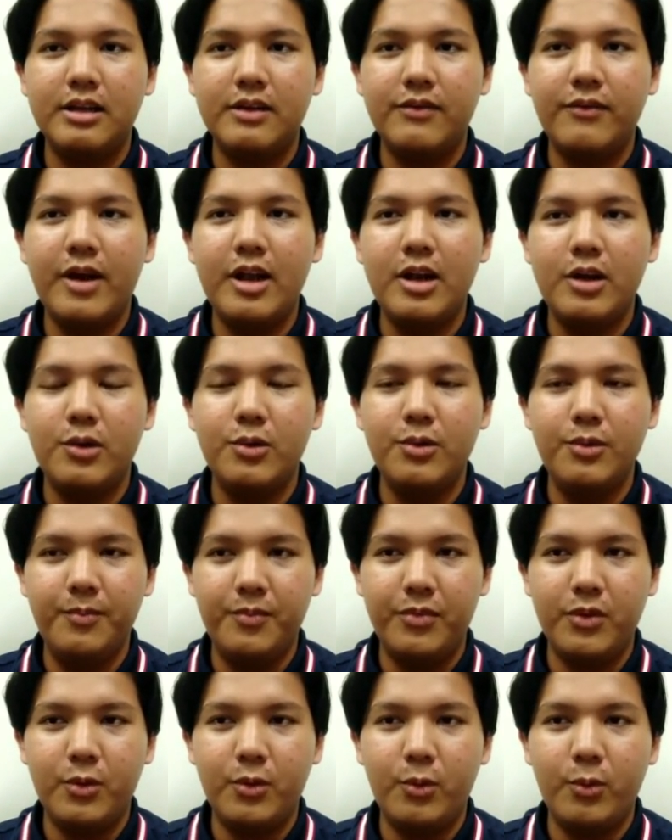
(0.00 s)
value
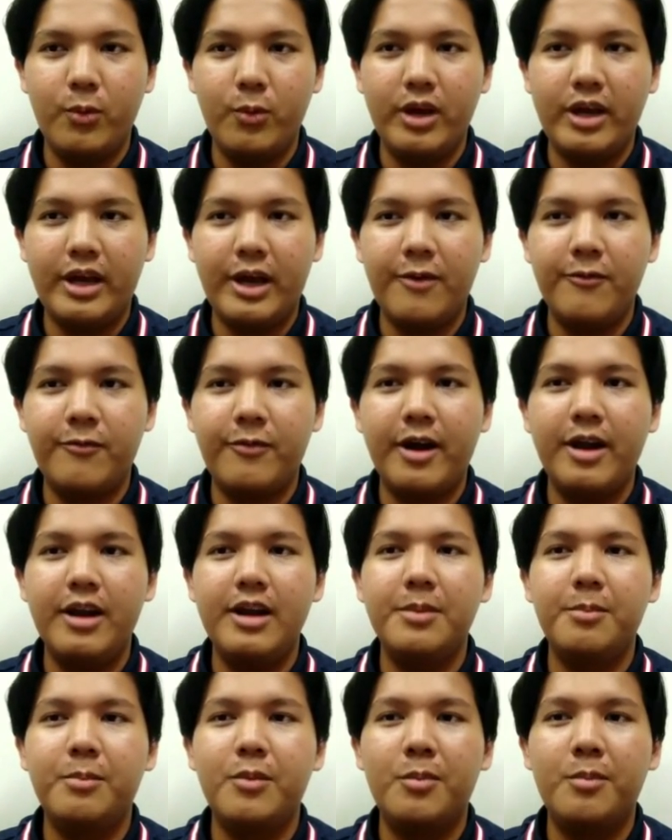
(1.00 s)
we can
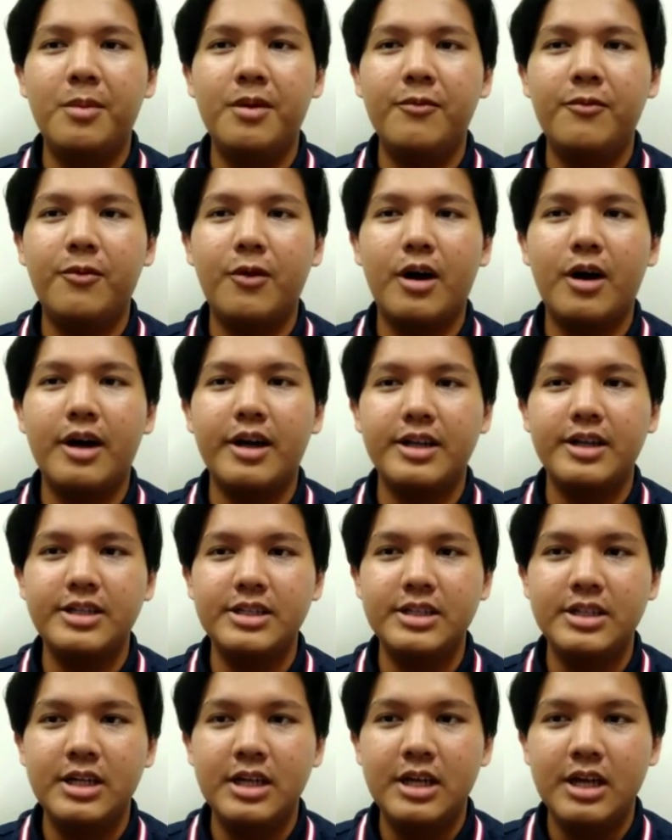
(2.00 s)
find the moment for Harish